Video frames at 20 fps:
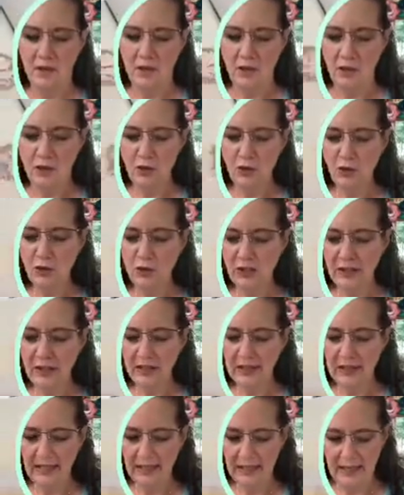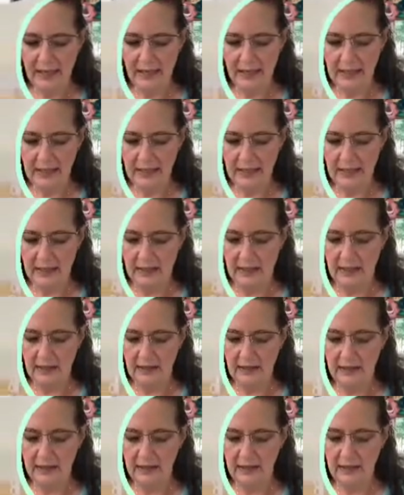You can get a
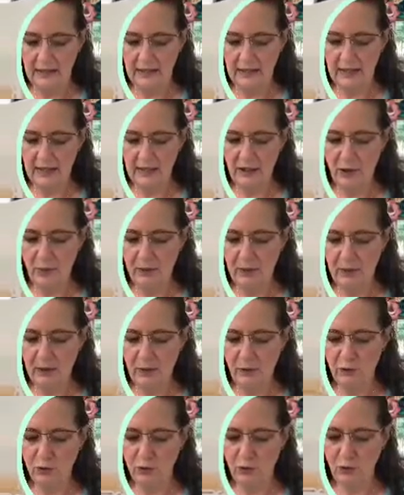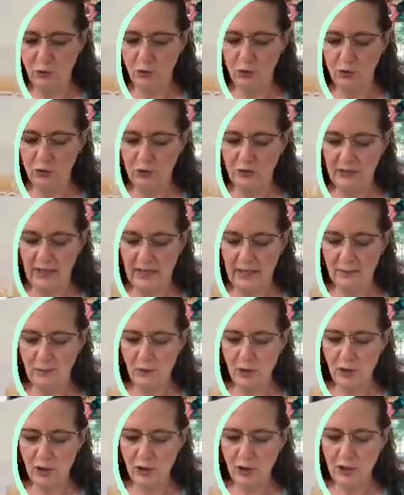take your pick tool die
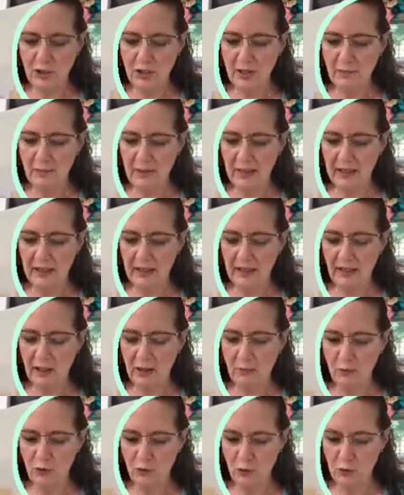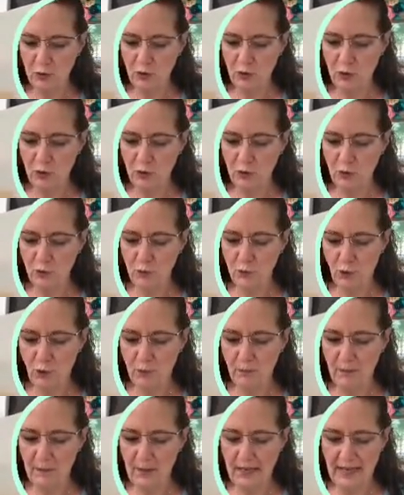brush tip, and it comes with 2
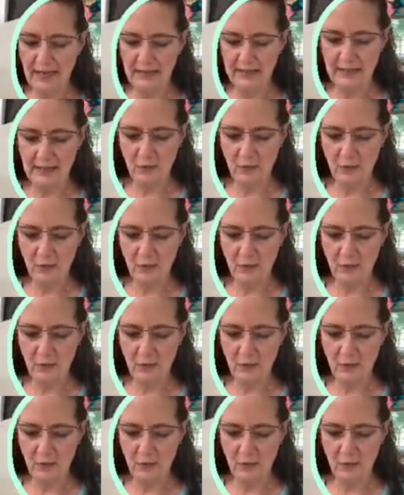foam mats.